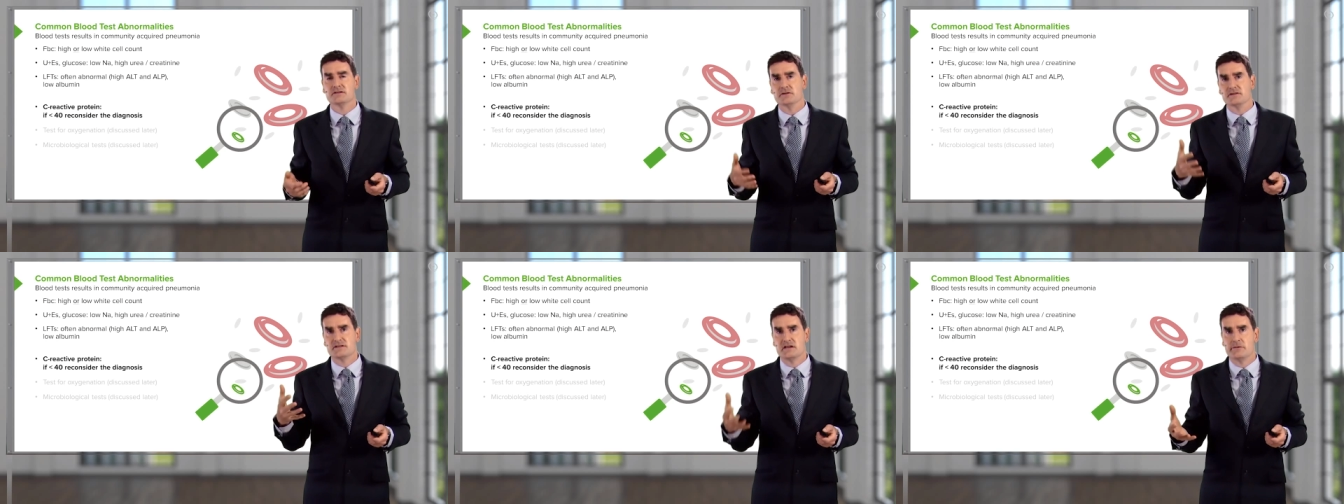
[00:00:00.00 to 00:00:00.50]
So
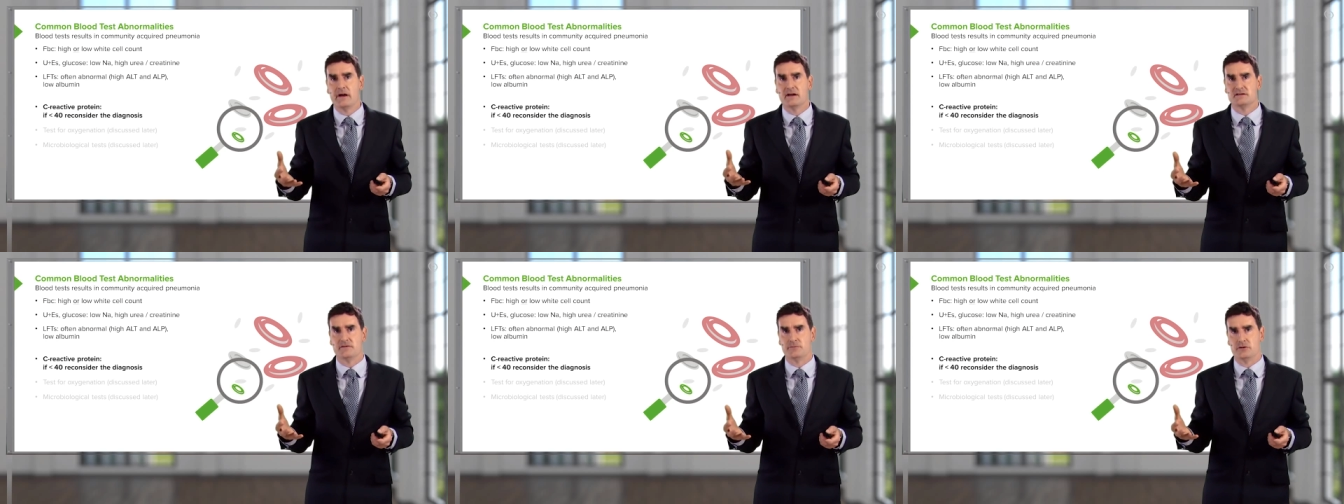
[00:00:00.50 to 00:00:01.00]
the
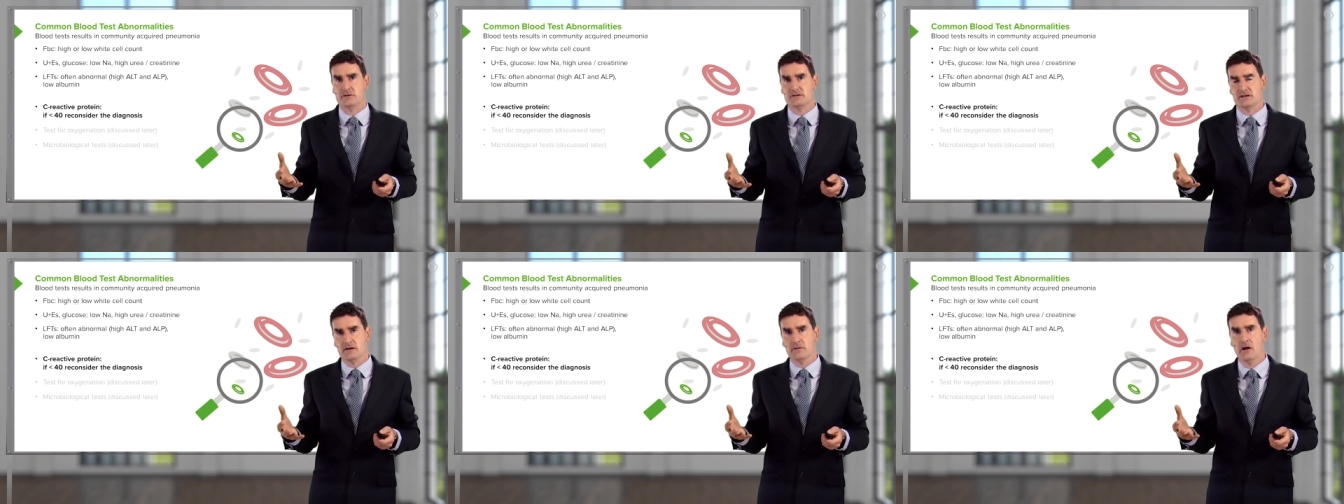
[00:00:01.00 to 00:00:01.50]
C-reactive
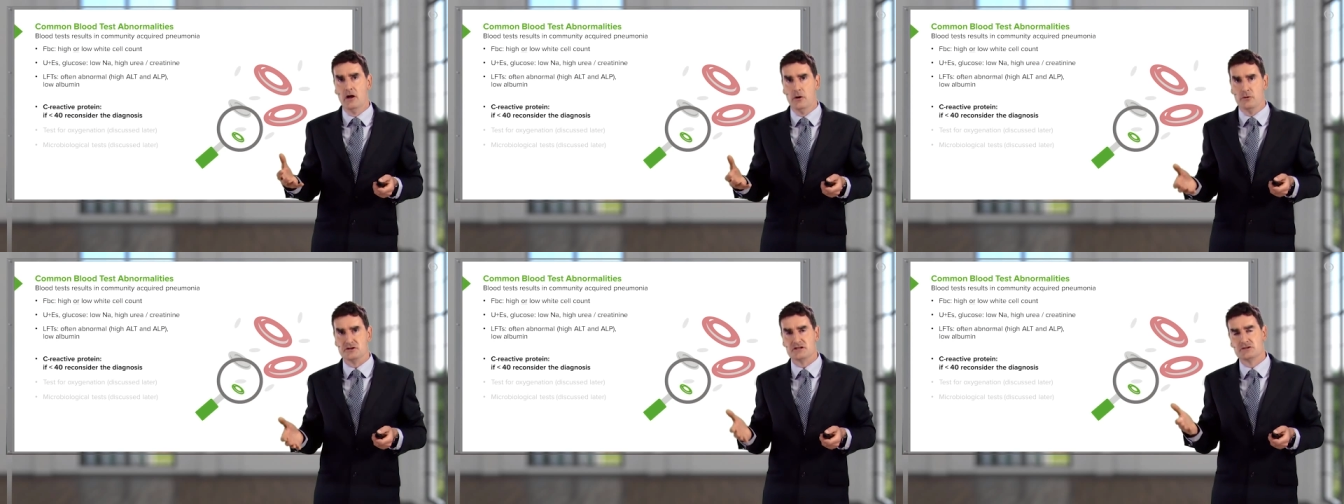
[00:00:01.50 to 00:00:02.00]
protein,
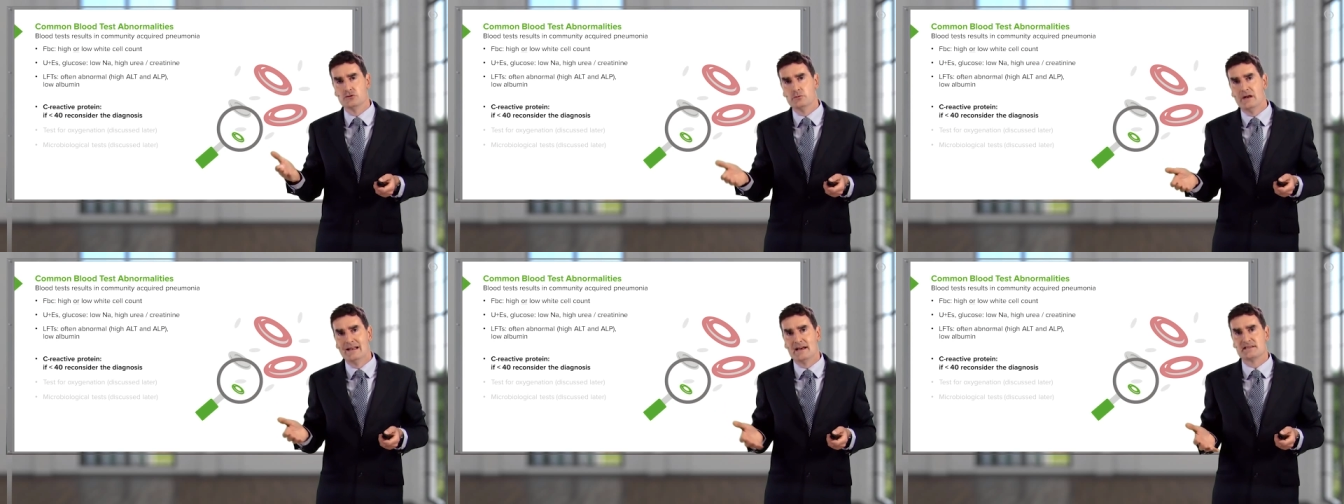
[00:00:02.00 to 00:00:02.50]
which is
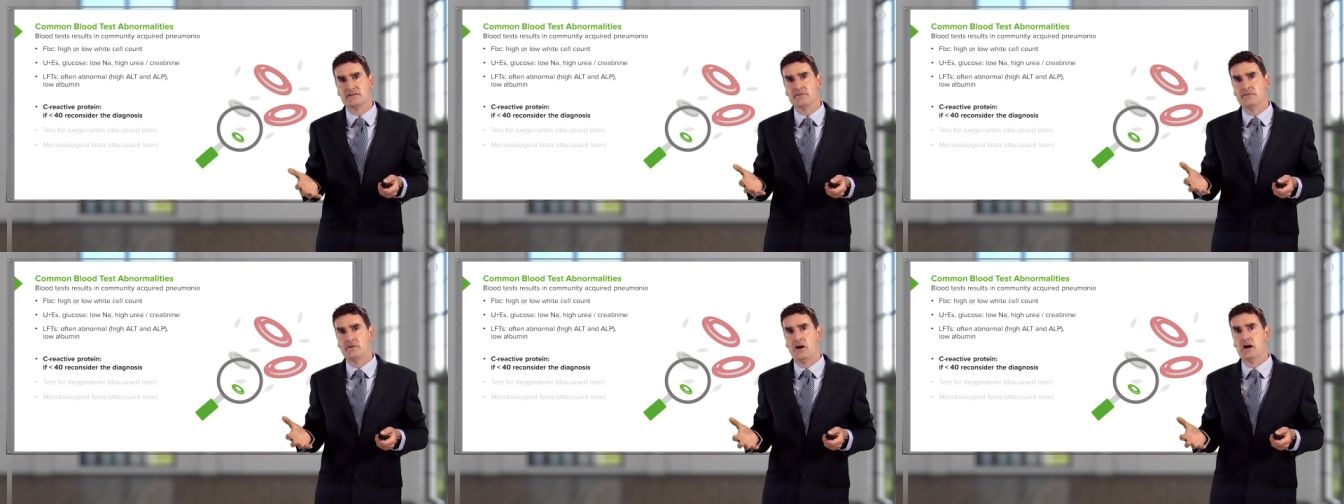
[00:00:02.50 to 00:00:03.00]
normally less
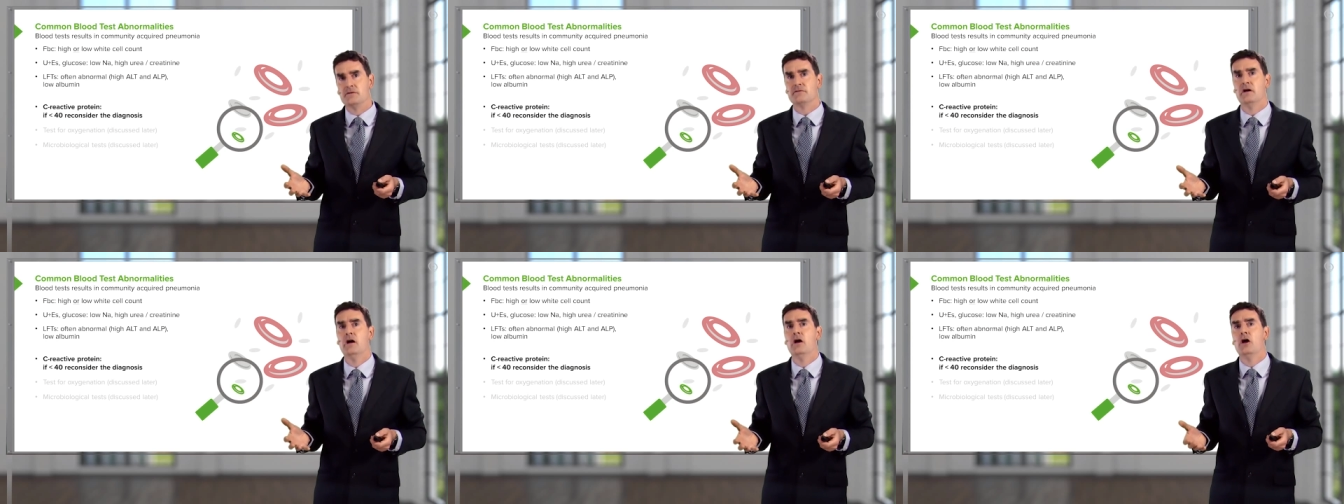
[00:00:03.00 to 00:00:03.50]
than
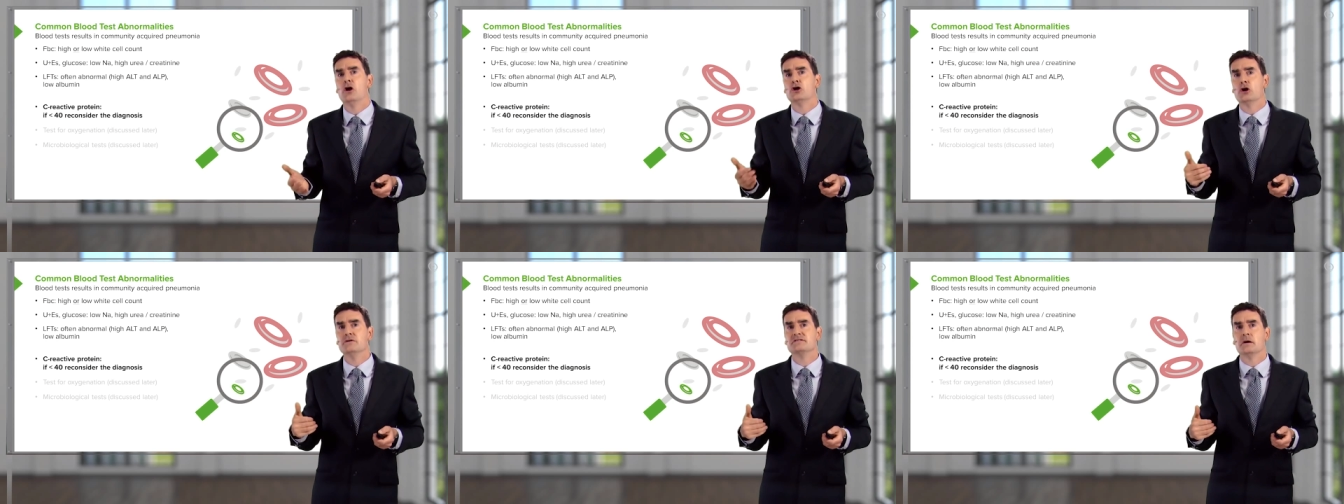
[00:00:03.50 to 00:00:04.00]
5,
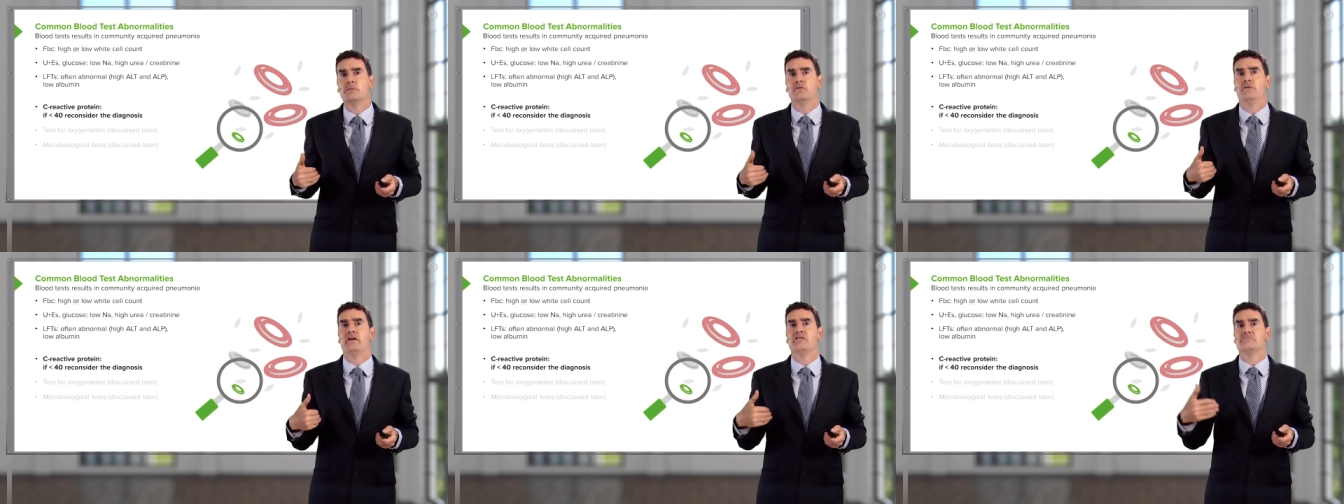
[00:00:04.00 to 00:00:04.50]
goes up
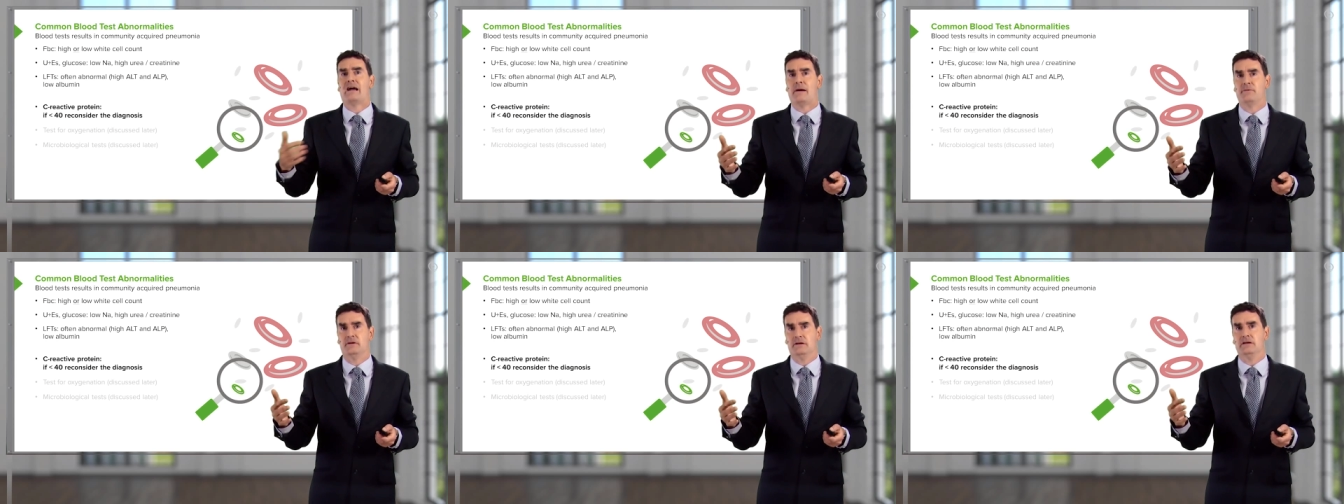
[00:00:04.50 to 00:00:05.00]
very
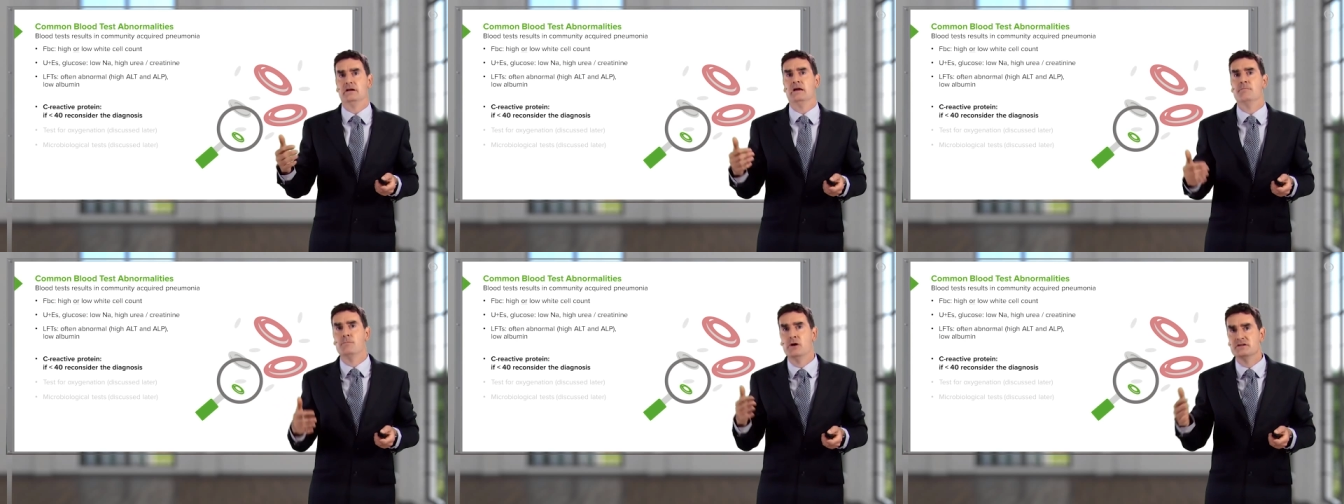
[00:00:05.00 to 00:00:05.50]
rapidly
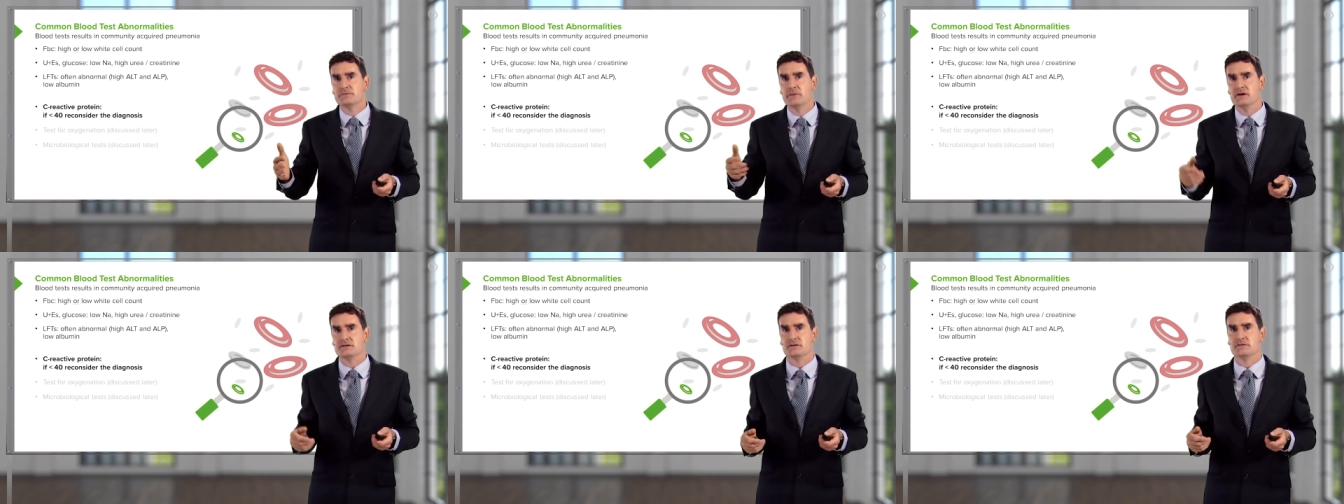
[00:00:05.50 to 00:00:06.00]
in most
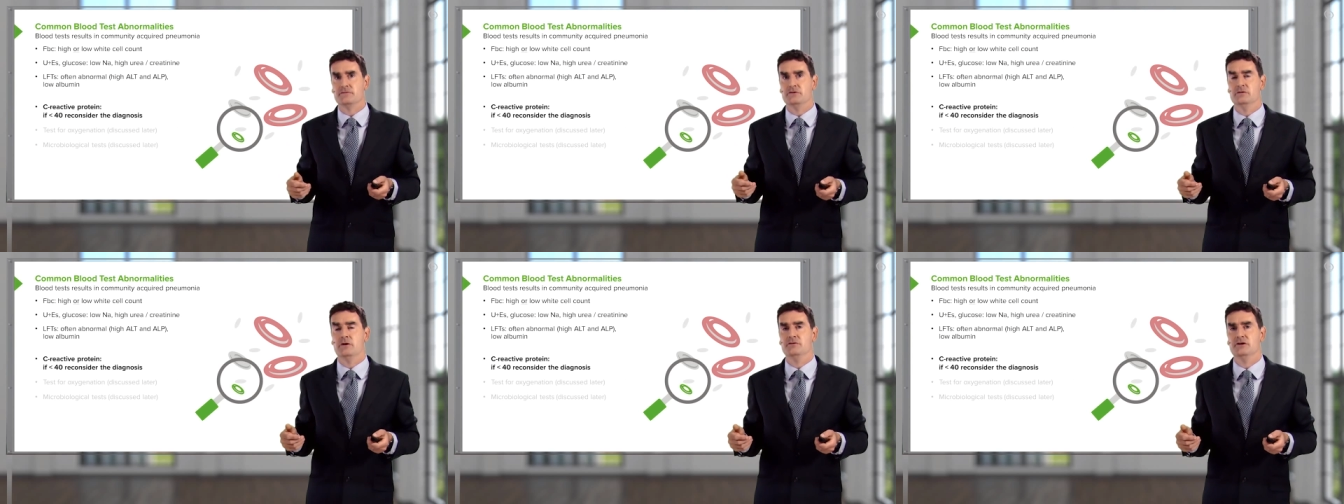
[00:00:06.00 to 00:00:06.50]
patients with
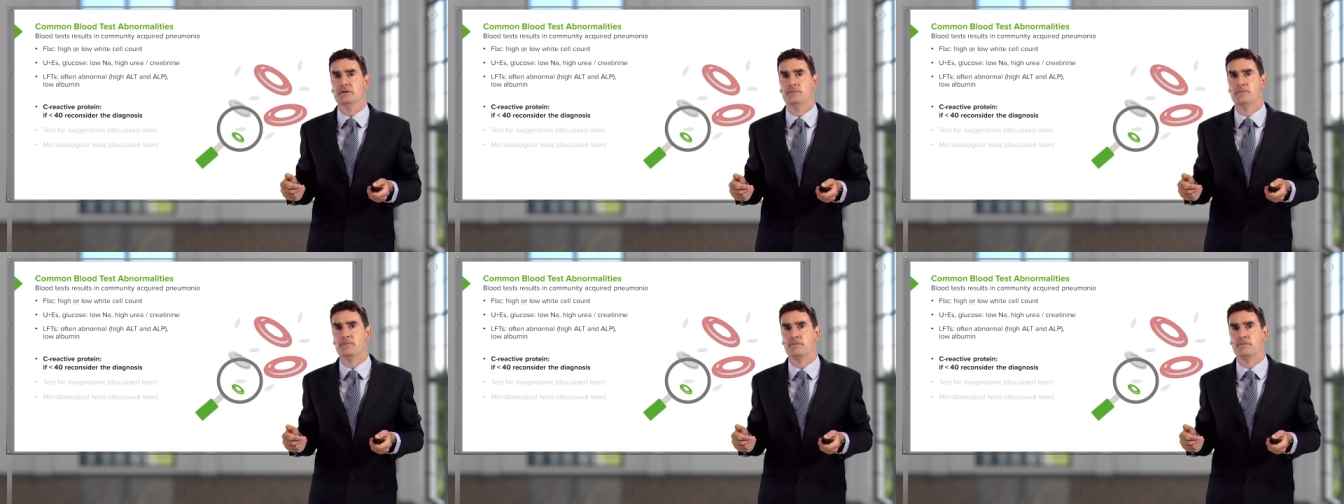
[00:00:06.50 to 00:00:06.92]
pneumonia.